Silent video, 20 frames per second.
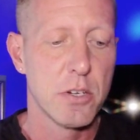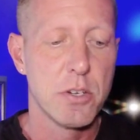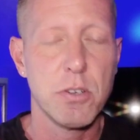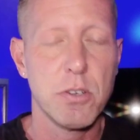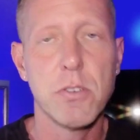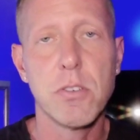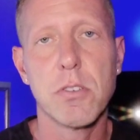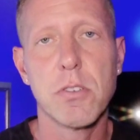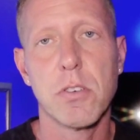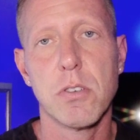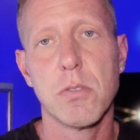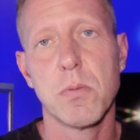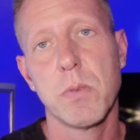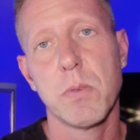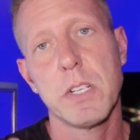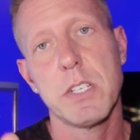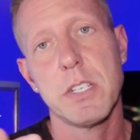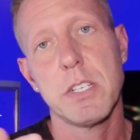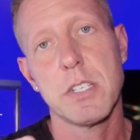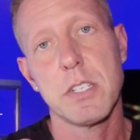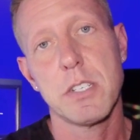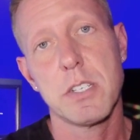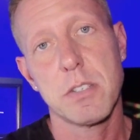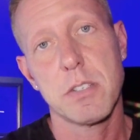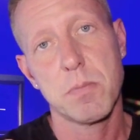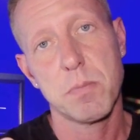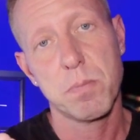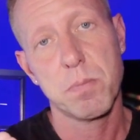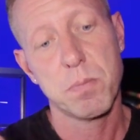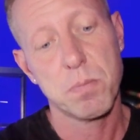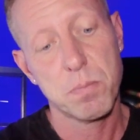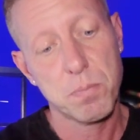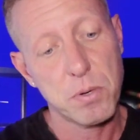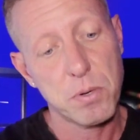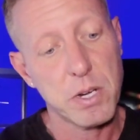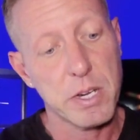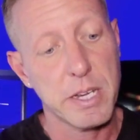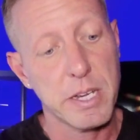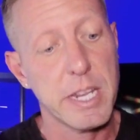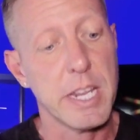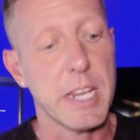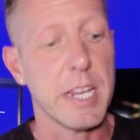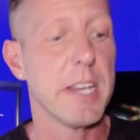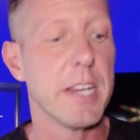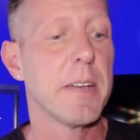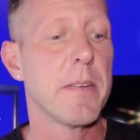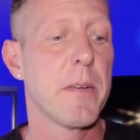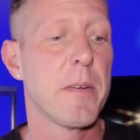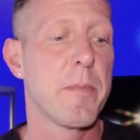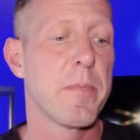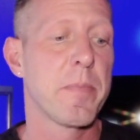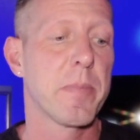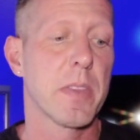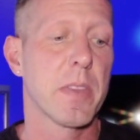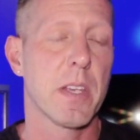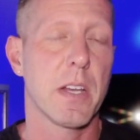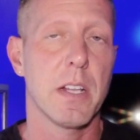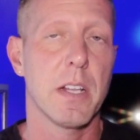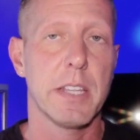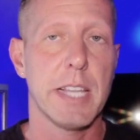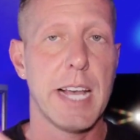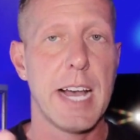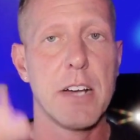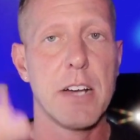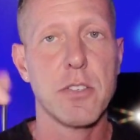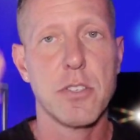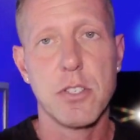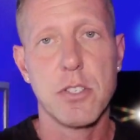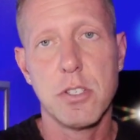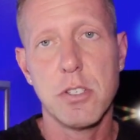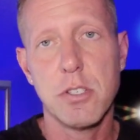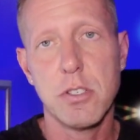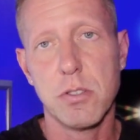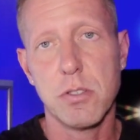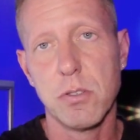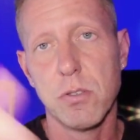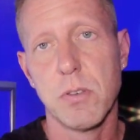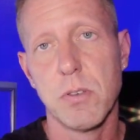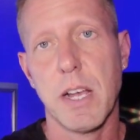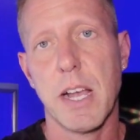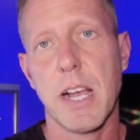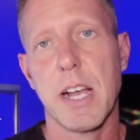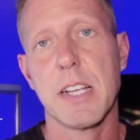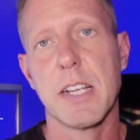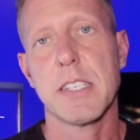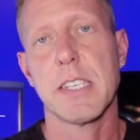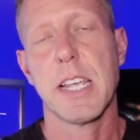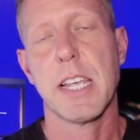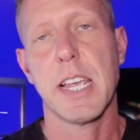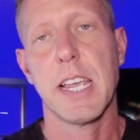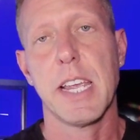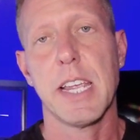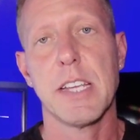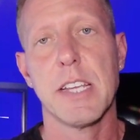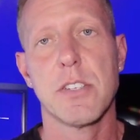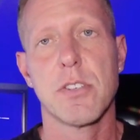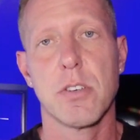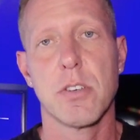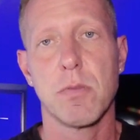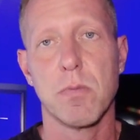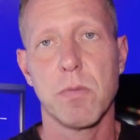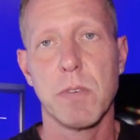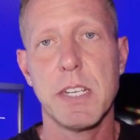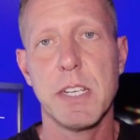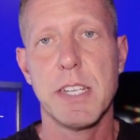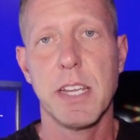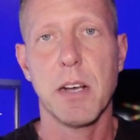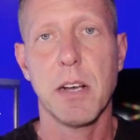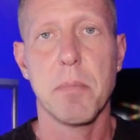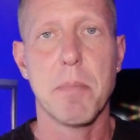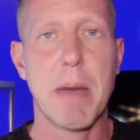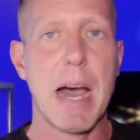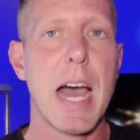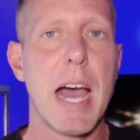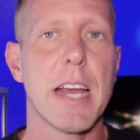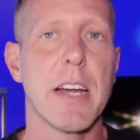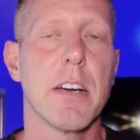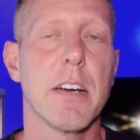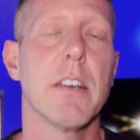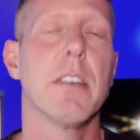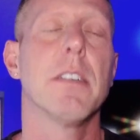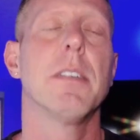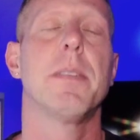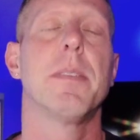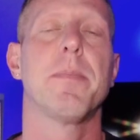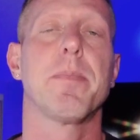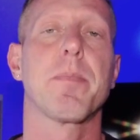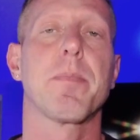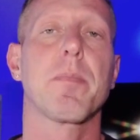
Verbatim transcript: Google, which is pretty neat, allows you as a sort of retail buyer